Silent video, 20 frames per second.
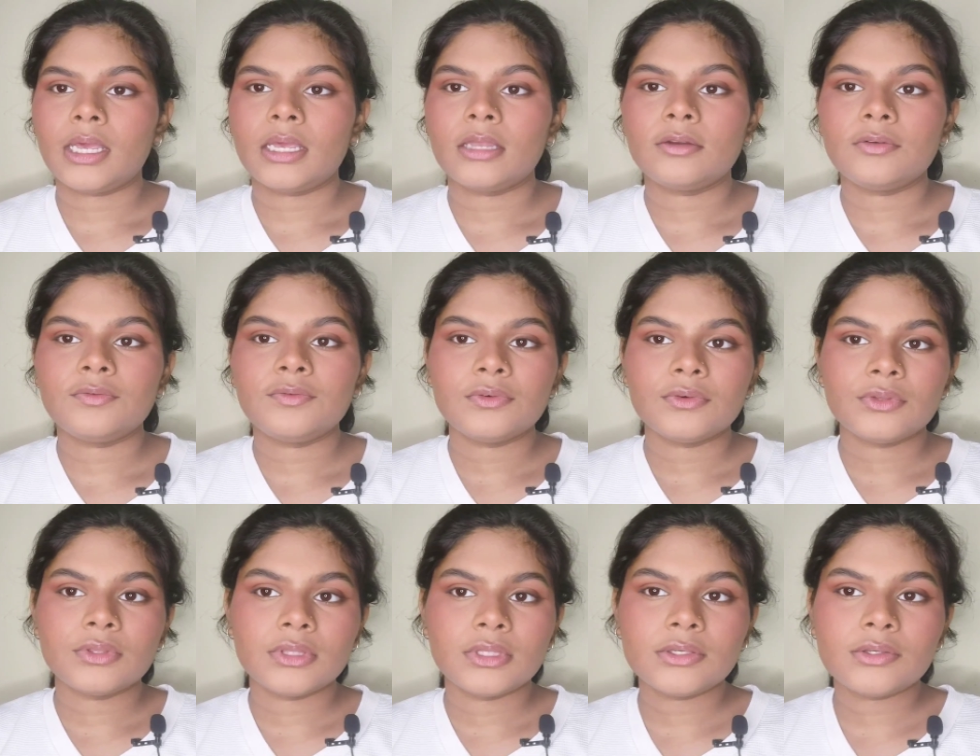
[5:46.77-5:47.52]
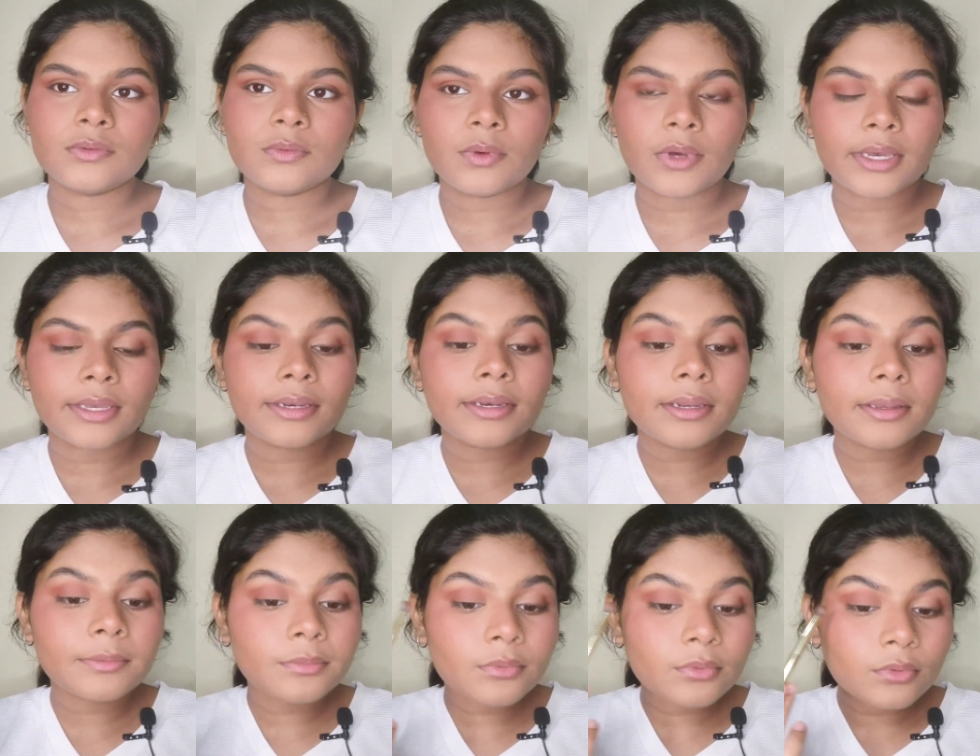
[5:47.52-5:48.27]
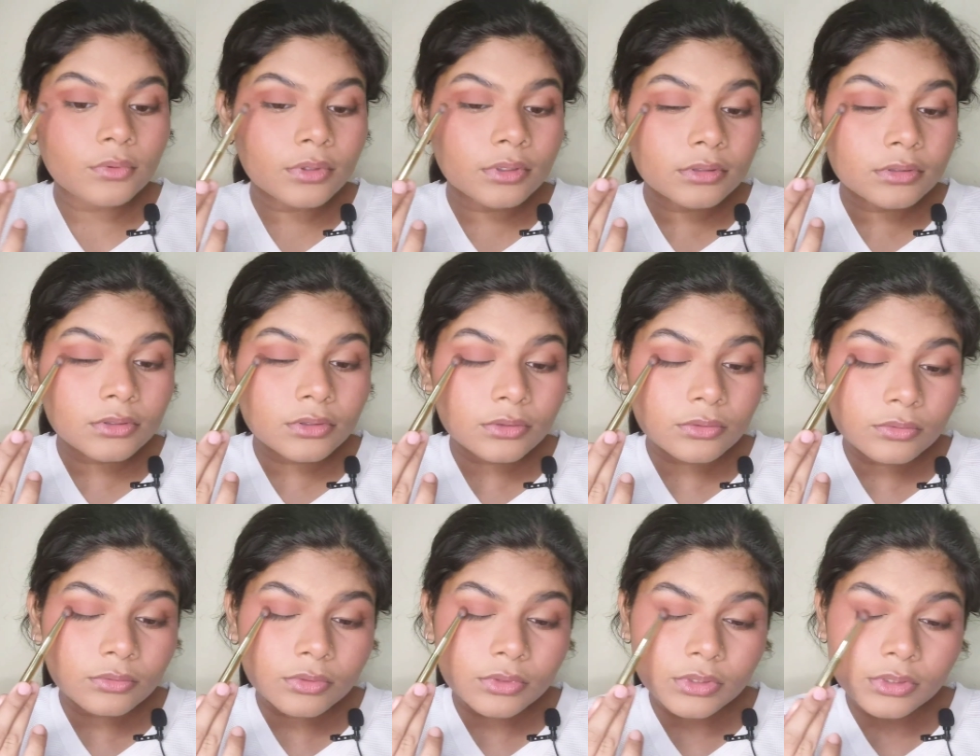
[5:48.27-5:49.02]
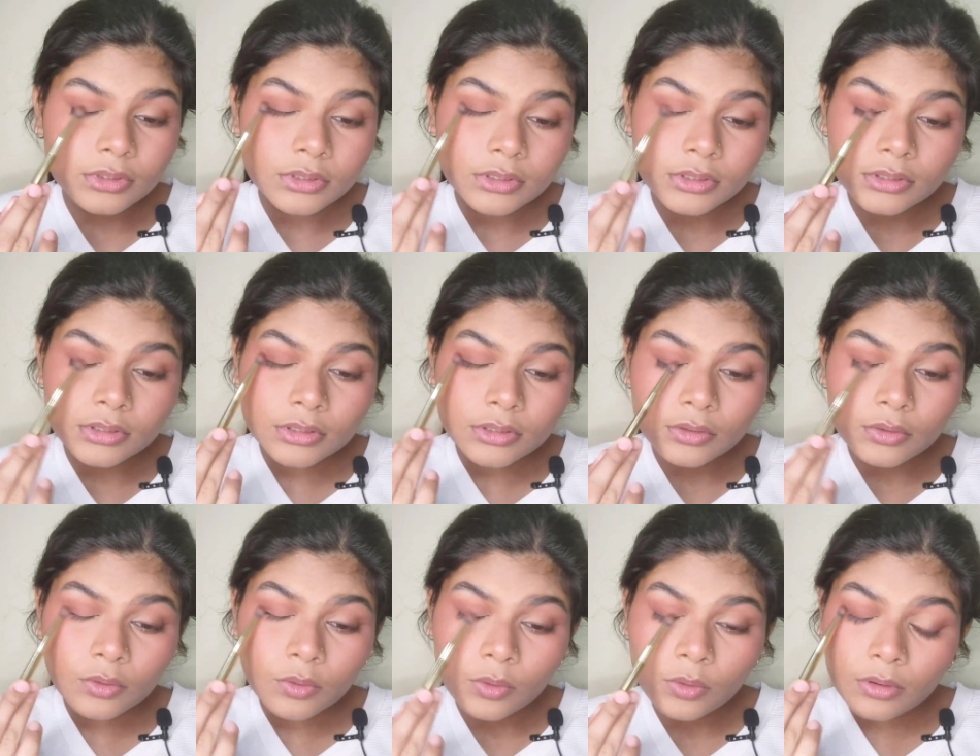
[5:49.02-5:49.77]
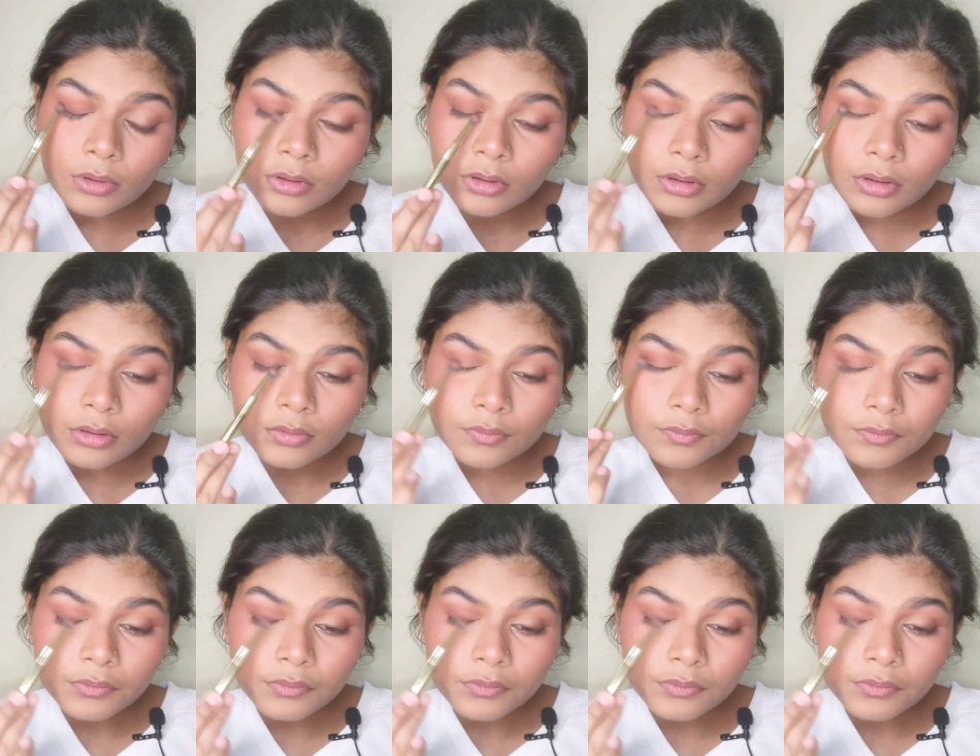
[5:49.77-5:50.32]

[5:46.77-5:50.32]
And for this one, I'm going to just go